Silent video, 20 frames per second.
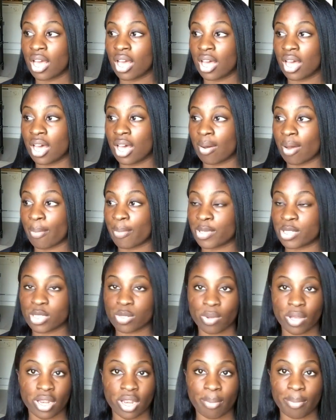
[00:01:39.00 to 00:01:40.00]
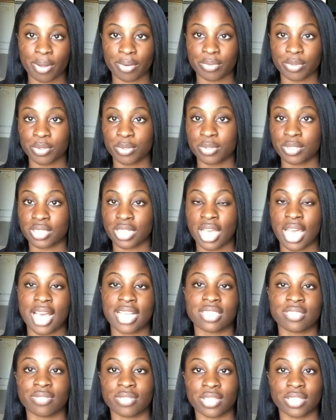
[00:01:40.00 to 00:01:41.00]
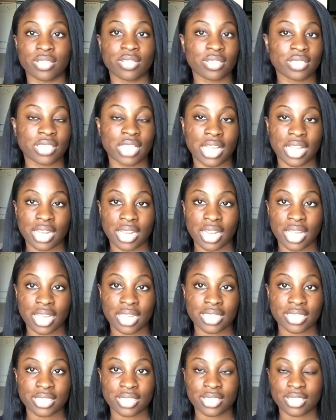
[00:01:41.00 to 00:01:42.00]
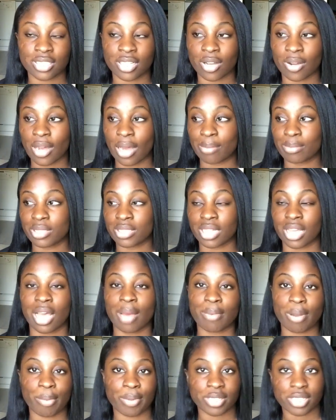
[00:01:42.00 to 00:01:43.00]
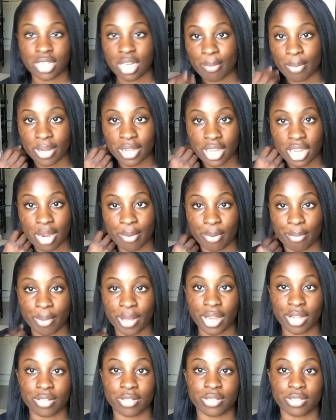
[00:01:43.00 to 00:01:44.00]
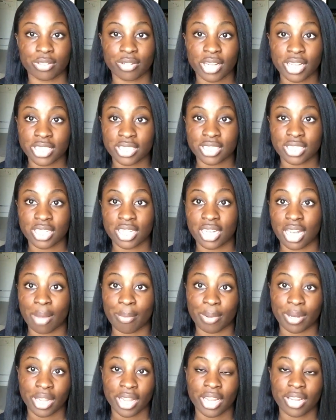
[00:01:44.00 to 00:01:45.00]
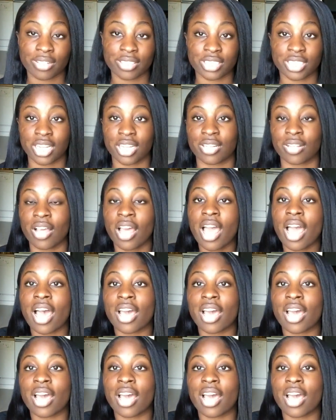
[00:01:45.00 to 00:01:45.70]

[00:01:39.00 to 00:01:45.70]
Uh, I've been sweating on my roots. It hasn't really looked that nice. So I'm just like, I'm not about to come on camera. My hair look crazy and I'm on a hair channel.